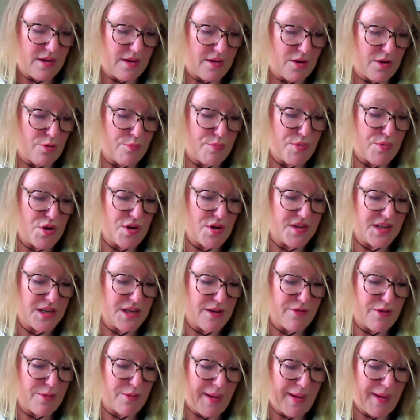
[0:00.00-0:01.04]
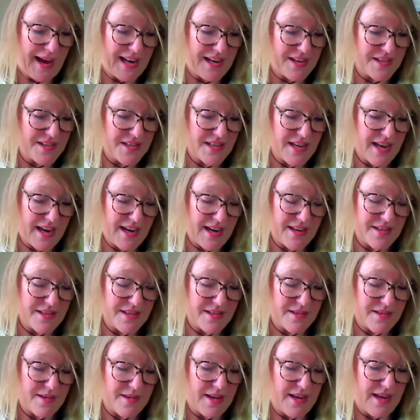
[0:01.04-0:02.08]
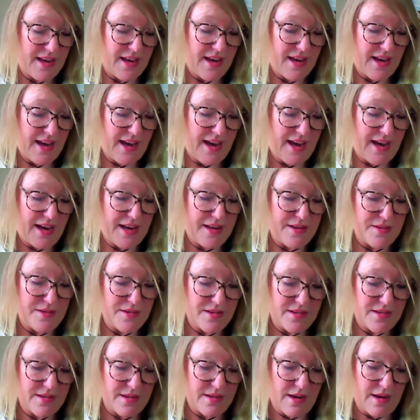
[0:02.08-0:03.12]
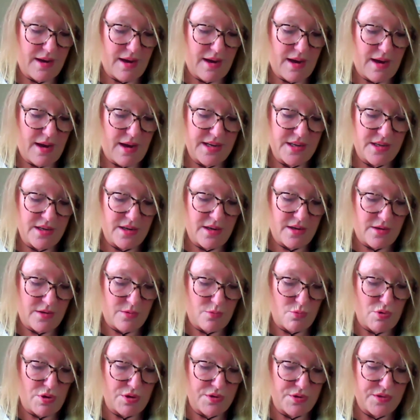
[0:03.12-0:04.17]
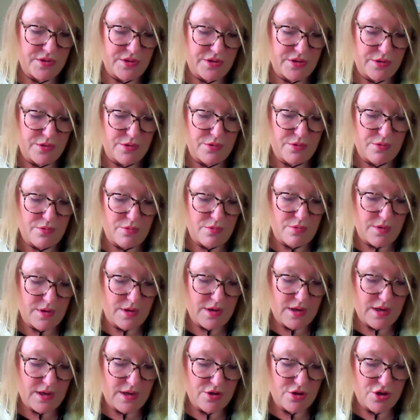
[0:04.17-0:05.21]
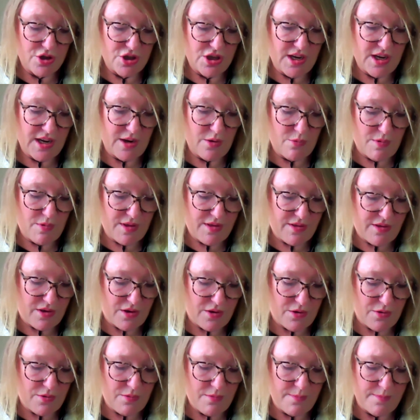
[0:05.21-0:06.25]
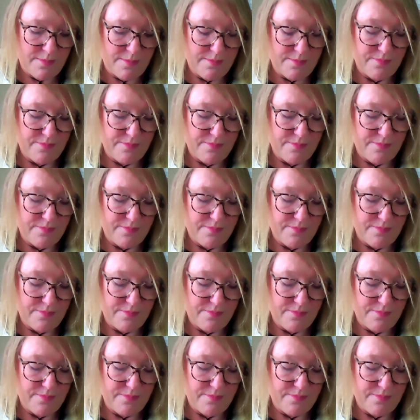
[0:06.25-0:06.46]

community of the Palisades. And I did want to share with you